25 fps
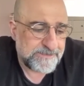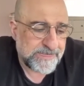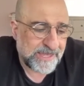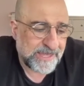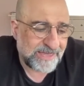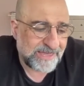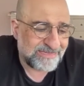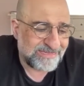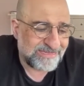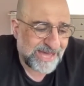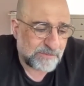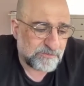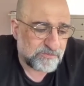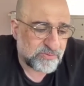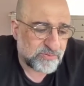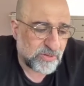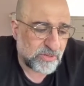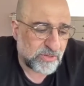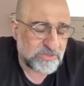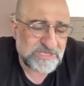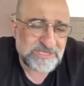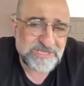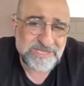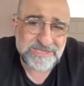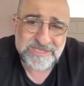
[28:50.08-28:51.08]
and that
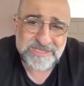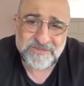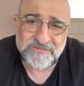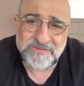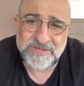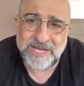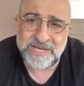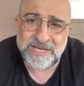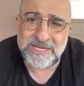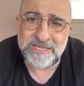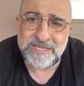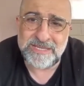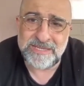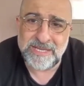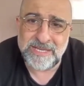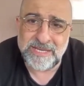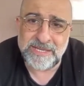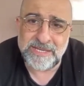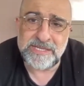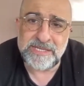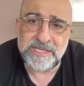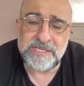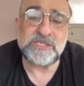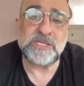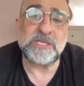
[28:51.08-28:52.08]
process of getting
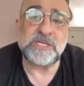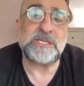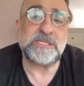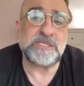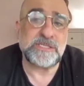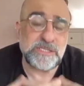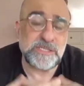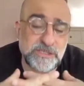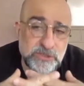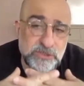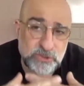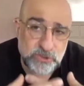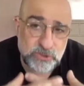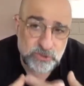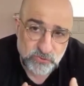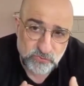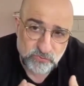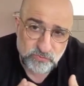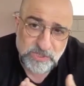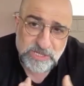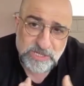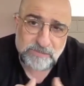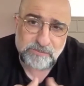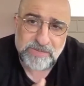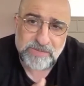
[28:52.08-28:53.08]
there is an
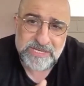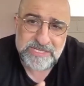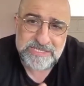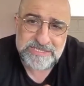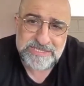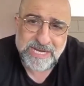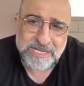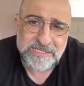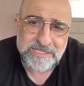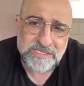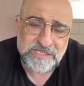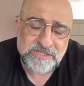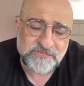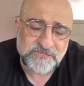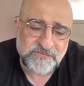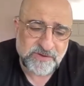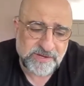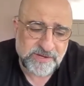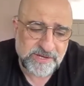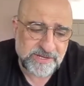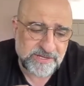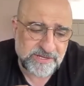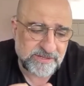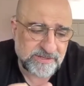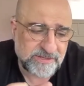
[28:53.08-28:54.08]
extremely
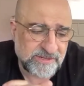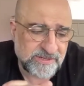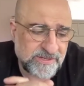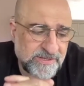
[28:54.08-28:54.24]
satisfying.